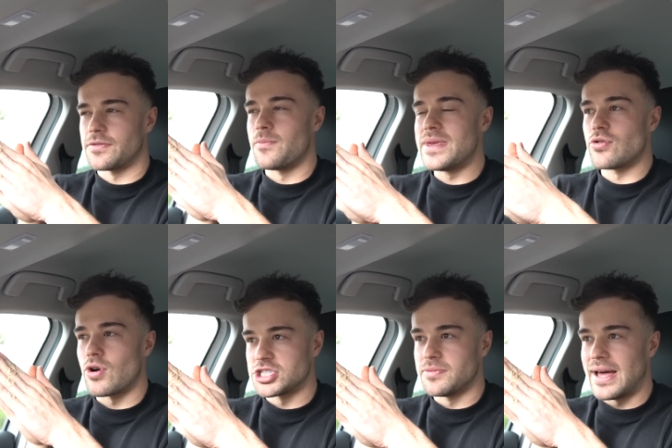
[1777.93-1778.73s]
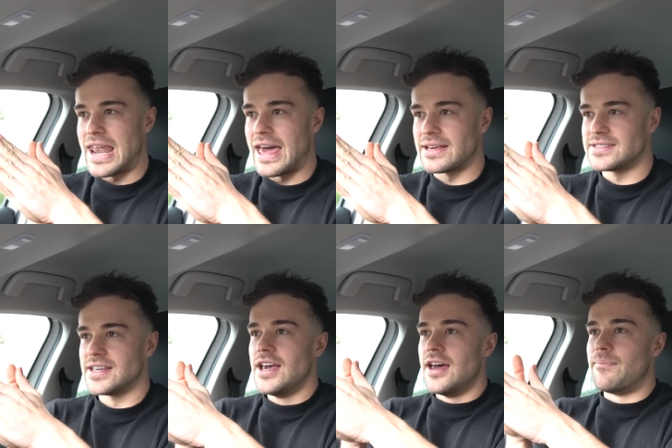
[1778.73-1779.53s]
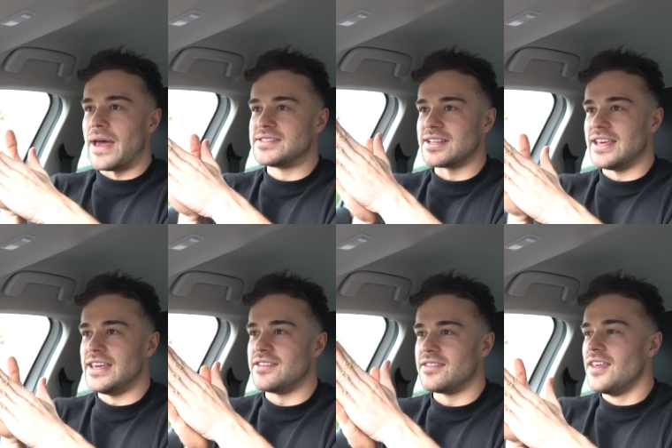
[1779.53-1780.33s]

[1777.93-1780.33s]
from me crushing my legs basically